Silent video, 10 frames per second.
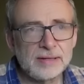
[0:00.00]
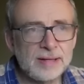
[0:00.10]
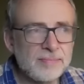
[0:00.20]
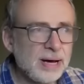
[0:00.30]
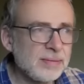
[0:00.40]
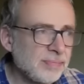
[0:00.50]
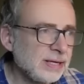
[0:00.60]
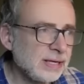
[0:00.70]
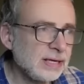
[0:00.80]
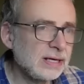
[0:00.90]
It might
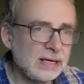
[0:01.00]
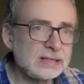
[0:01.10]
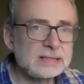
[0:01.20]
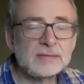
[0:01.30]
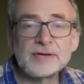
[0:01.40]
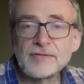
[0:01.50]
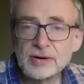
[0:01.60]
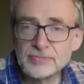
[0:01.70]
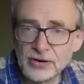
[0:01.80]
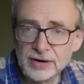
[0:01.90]
be something
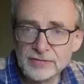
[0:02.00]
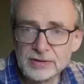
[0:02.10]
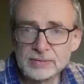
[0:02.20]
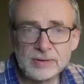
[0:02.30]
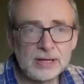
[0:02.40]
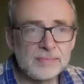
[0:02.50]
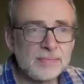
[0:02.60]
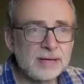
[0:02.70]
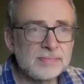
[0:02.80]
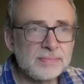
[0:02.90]
very private. It
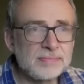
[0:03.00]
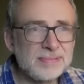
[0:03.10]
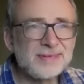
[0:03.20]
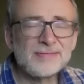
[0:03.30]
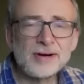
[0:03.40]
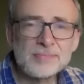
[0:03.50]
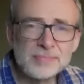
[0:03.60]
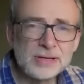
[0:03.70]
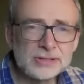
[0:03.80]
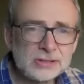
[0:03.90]
might be very
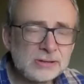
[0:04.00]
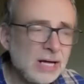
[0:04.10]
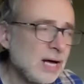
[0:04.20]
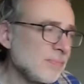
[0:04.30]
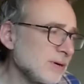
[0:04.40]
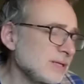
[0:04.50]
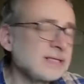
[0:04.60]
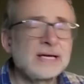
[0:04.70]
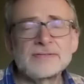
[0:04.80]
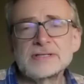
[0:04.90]
personal. But
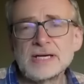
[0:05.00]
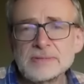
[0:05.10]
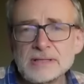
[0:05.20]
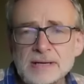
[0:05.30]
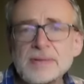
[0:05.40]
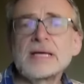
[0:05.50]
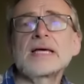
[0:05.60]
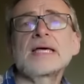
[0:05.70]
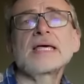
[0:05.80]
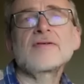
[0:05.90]
at the same time,
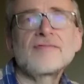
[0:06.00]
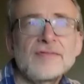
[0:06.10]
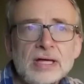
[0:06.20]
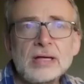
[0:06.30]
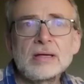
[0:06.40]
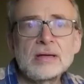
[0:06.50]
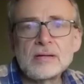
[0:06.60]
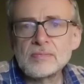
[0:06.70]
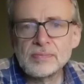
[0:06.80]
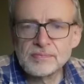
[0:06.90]
if
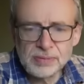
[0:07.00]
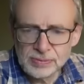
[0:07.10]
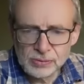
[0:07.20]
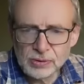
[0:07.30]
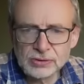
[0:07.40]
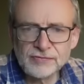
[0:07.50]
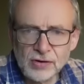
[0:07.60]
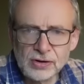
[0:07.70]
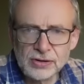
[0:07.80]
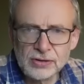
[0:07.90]
people want to
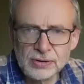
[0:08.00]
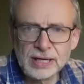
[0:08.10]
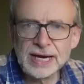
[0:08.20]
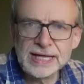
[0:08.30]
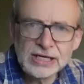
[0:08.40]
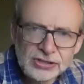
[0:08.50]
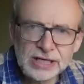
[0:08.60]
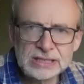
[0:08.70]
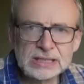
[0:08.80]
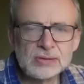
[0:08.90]
follow you and they're
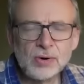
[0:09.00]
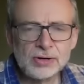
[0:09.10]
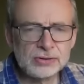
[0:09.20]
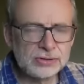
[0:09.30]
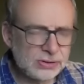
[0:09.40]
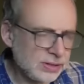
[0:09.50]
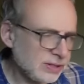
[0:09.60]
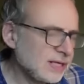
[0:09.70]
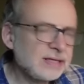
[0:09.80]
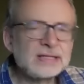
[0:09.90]
interested in what you're doing,
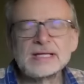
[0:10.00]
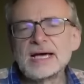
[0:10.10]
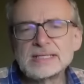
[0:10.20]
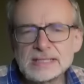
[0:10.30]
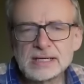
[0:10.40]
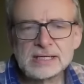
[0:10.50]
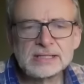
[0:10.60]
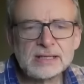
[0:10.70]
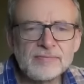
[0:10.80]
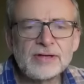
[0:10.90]
then that is certainly
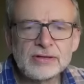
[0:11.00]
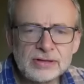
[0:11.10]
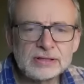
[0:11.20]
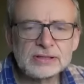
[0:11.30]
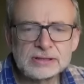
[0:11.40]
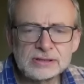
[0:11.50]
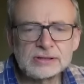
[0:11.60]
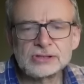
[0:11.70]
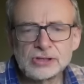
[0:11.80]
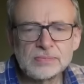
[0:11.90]
something that
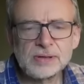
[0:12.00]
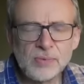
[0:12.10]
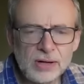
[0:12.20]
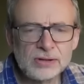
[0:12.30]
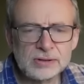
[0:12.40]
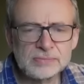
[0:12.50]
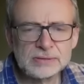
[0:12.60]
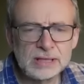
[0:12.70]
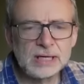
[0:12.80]
should be welcomed.